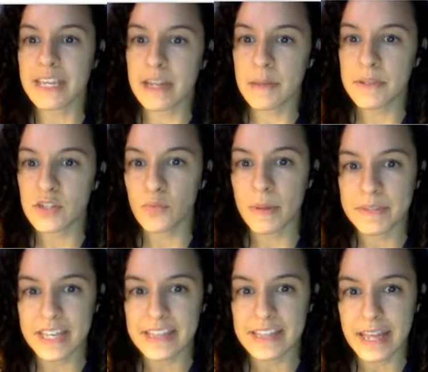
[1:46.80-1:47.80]
So GitHub is a
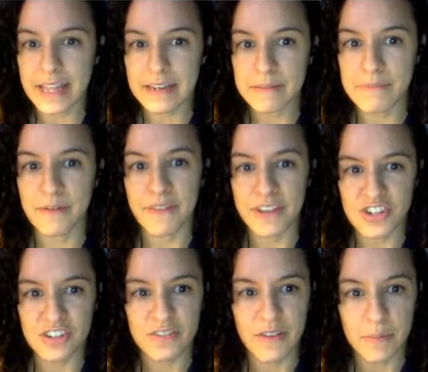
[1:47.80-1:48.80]
website that
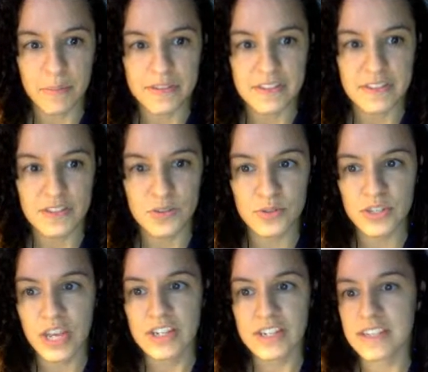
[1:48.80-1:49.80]
professional developers
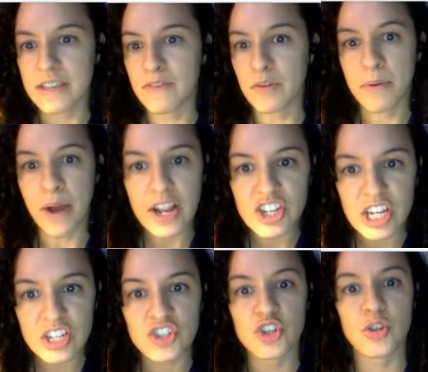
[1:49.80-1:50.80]
use to save their
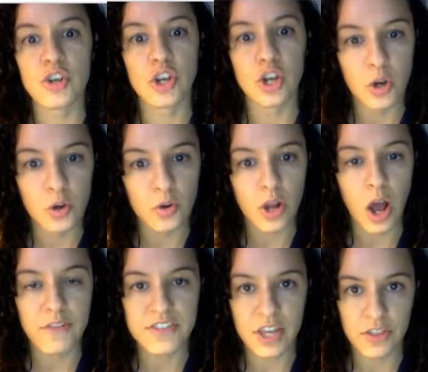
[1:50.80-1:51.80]
projects, show their code
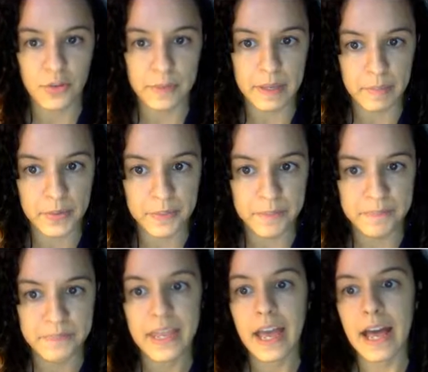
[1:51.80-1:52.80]
off to other people.
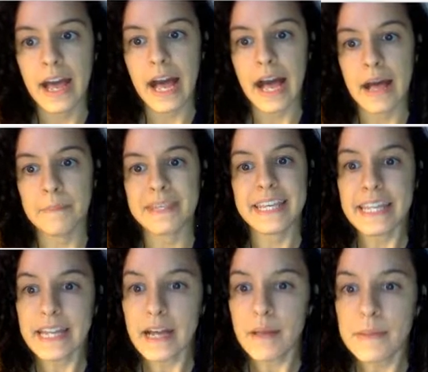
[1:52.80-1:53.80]

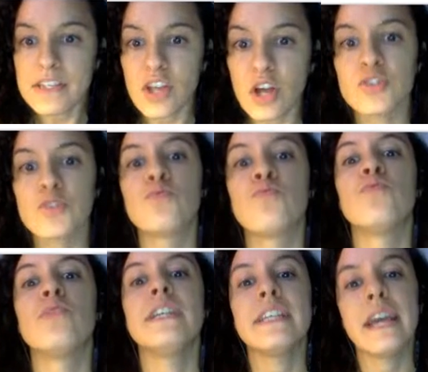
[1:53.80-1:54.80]
GitHub is also a
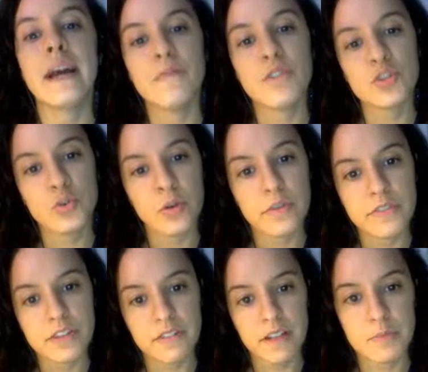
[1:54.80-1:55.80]
really helpful tool
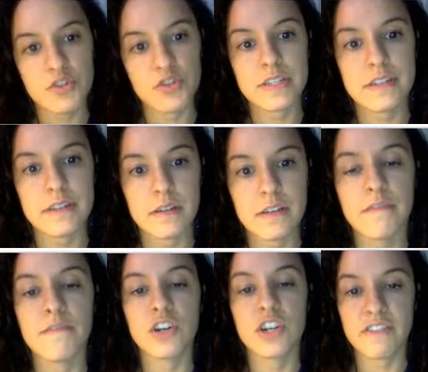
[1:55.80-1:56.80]
for
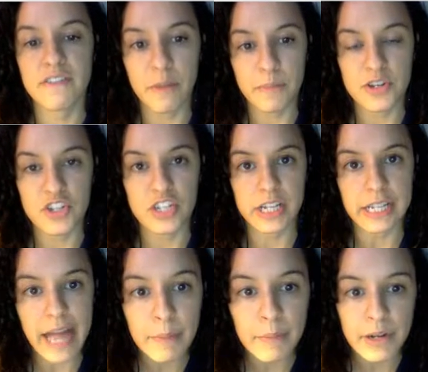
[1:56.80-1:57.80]
developers to
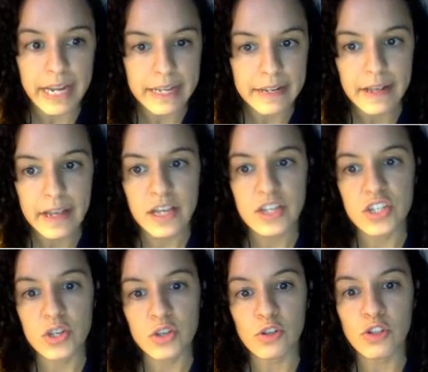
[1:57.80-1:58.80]
collaborate.
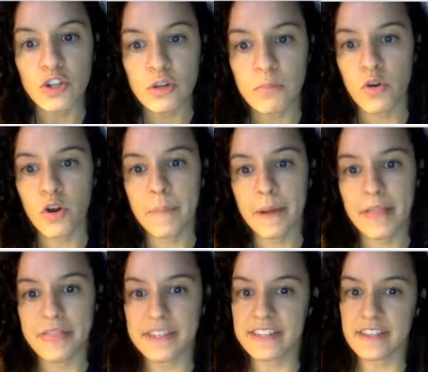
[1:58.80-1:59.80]
So you'll learn more
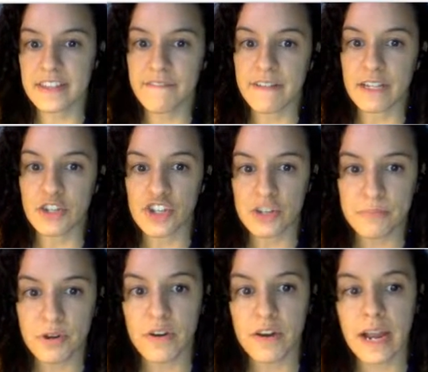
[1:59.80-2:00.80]
about this in the
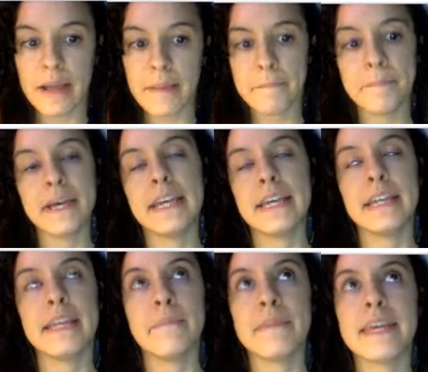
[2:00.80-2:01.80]
fellowship program, but
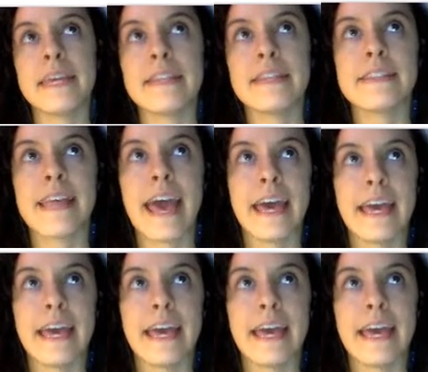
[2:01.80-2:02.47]
it means